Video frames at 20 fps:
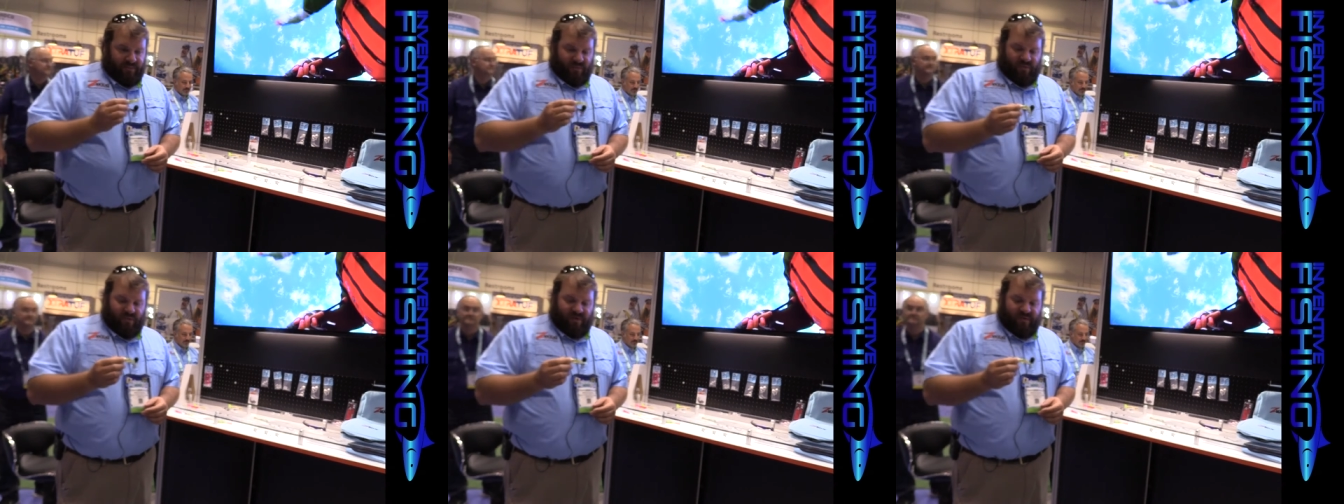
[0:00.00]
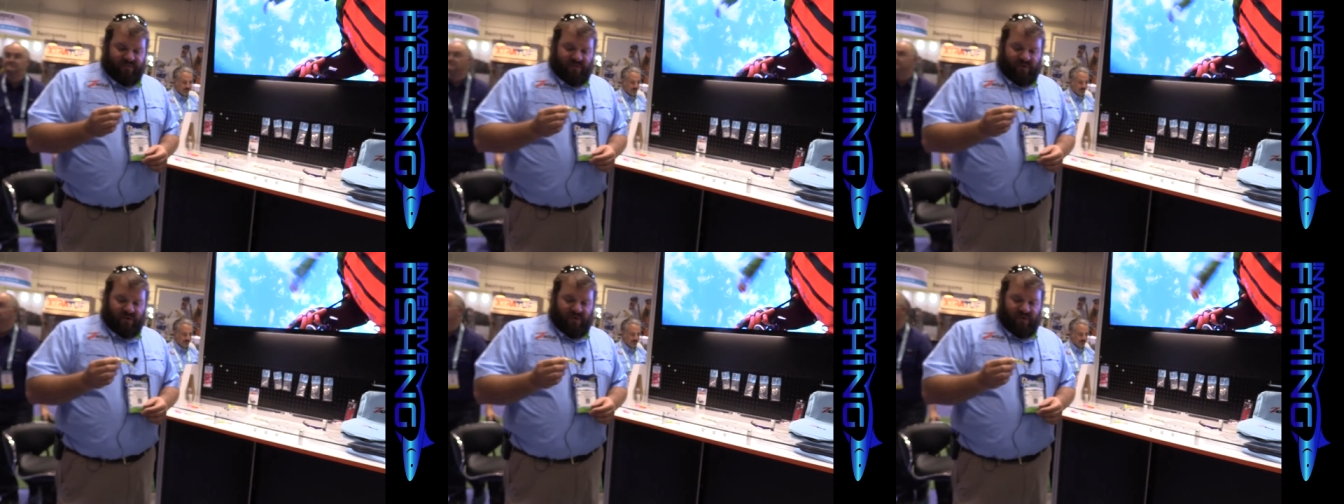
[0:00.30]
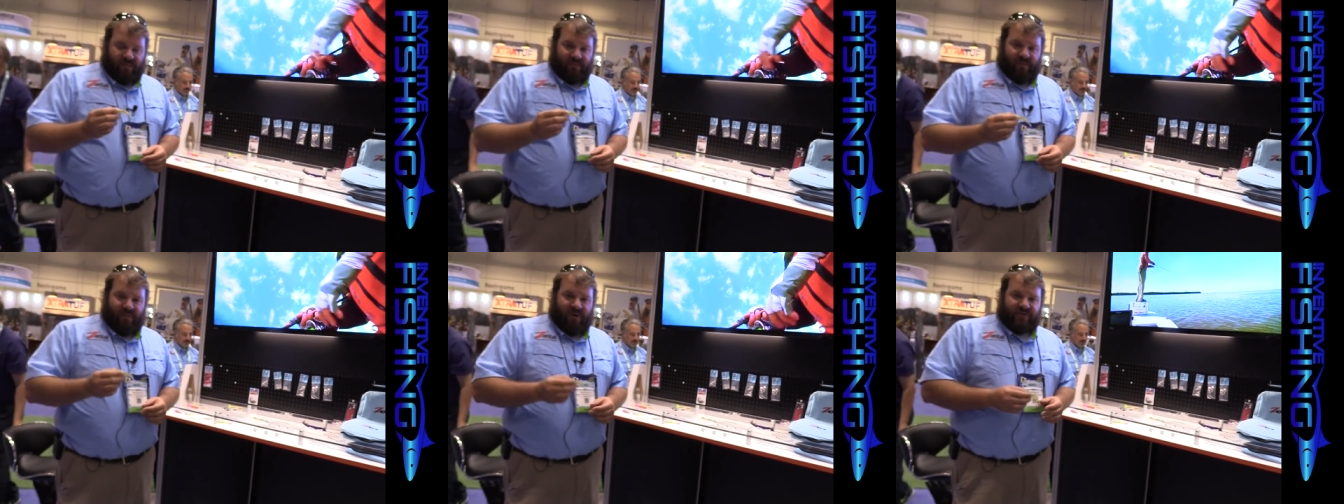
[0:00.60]
One of
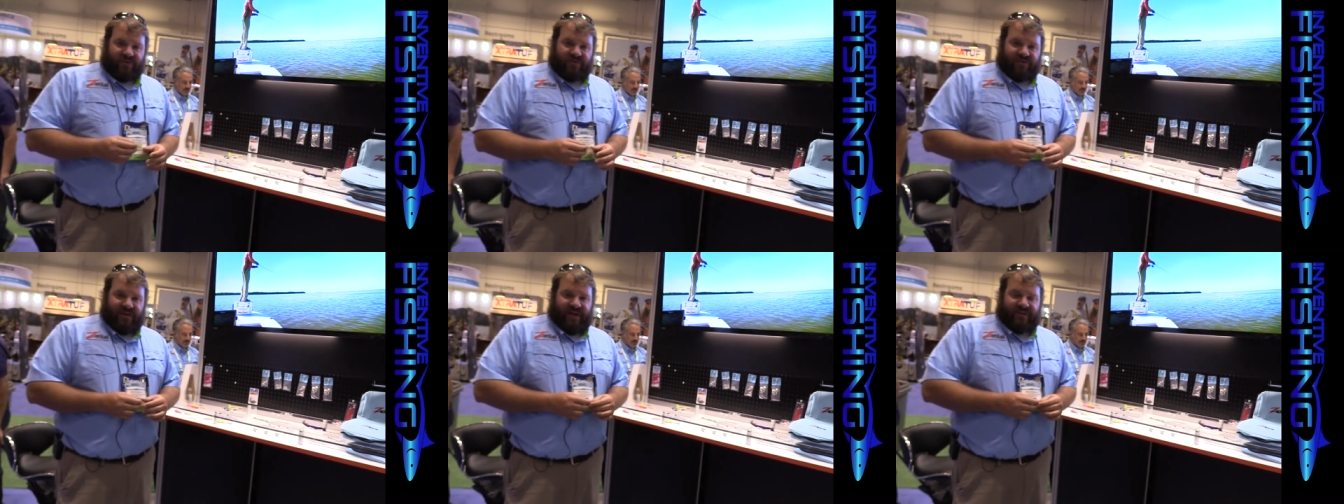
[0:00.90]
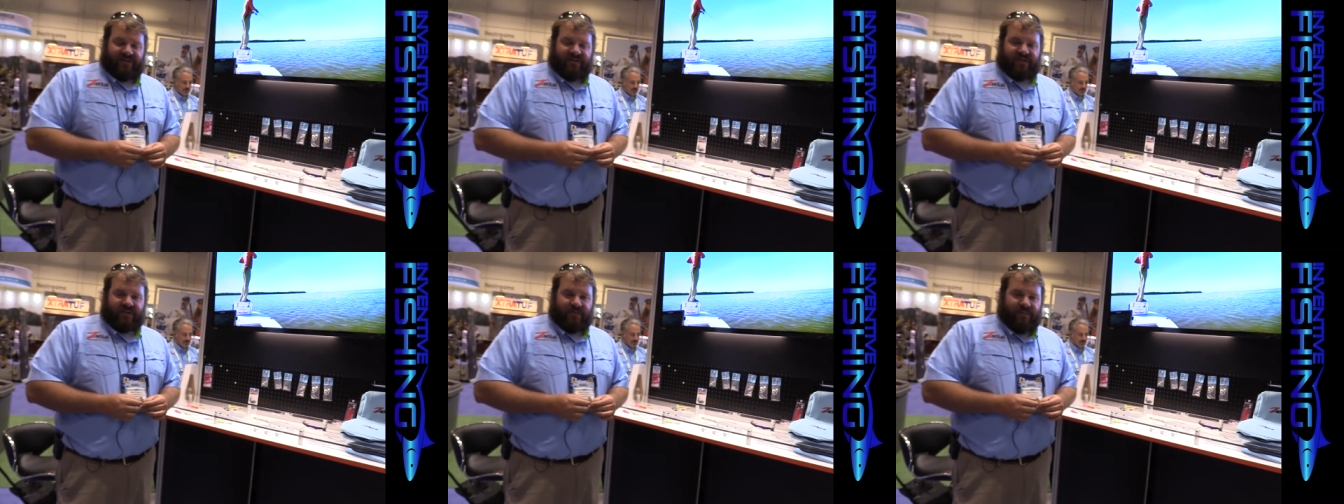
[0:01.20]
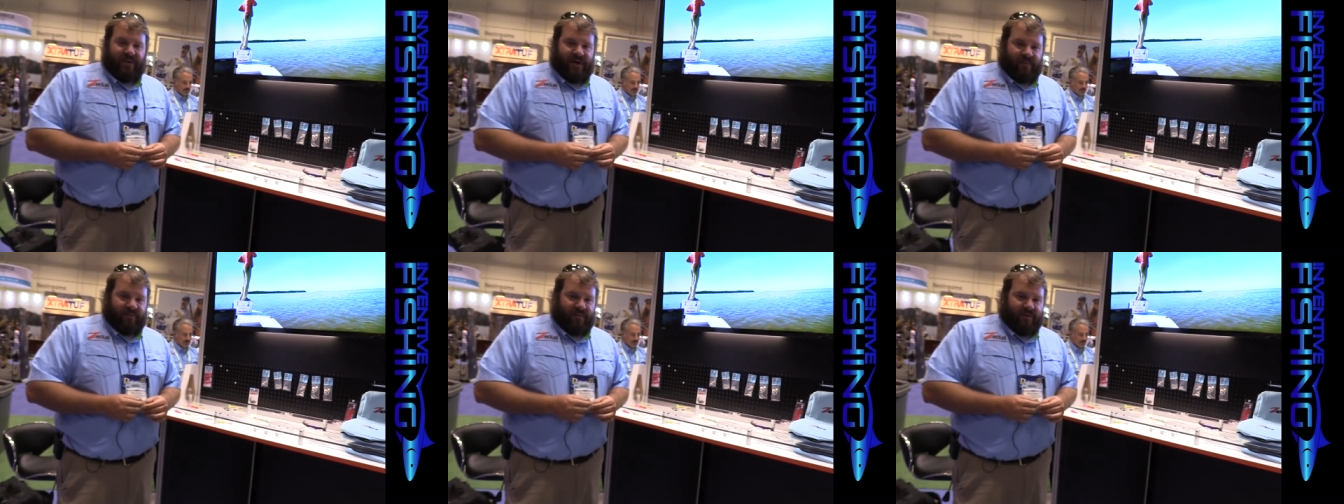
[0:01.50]
our most
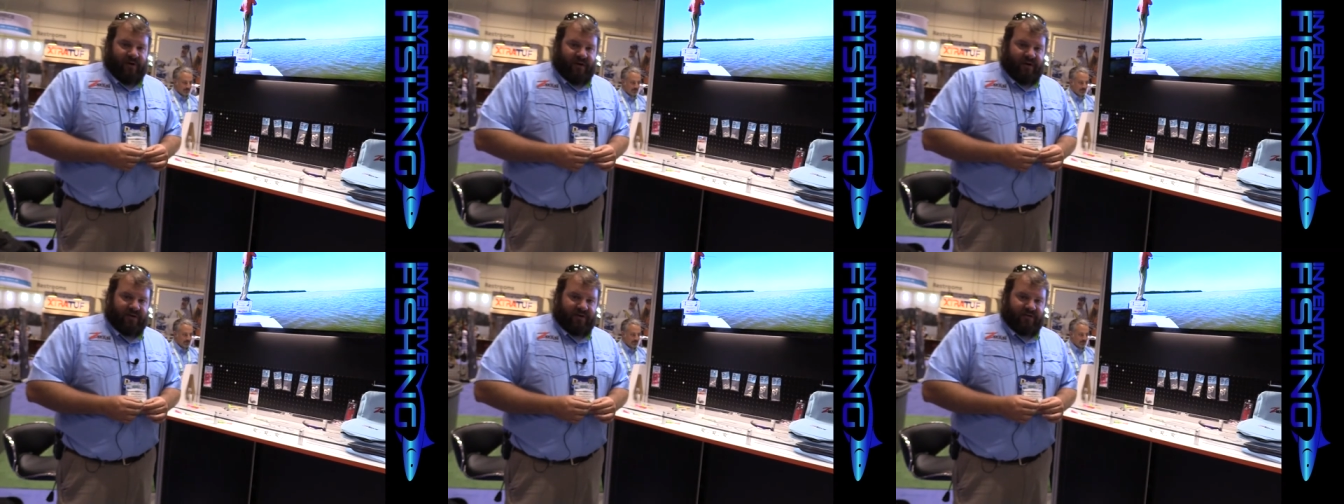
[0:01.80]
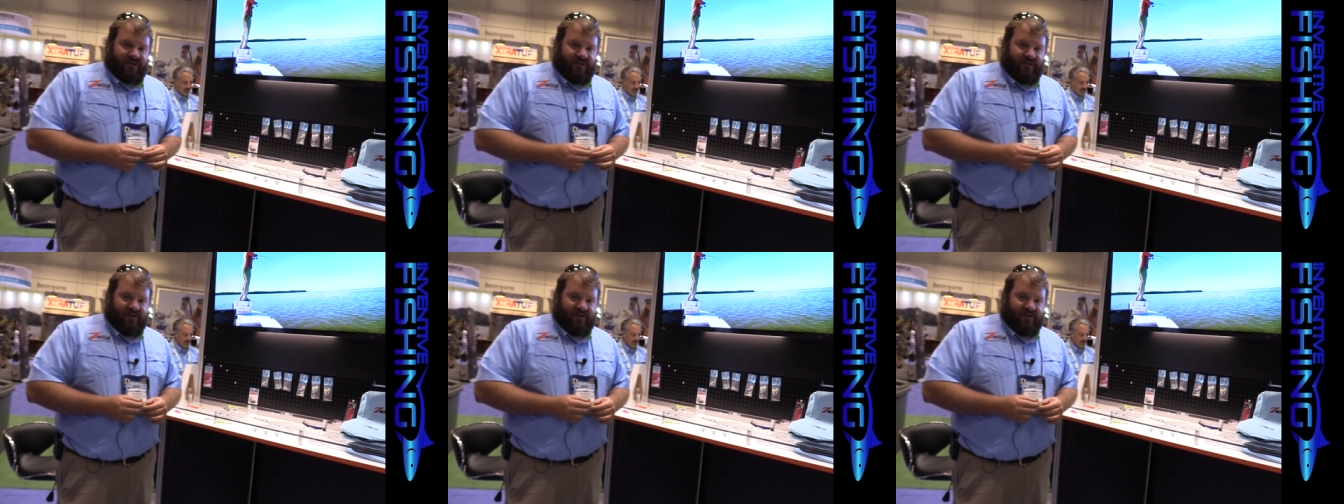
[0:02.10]
anticipated products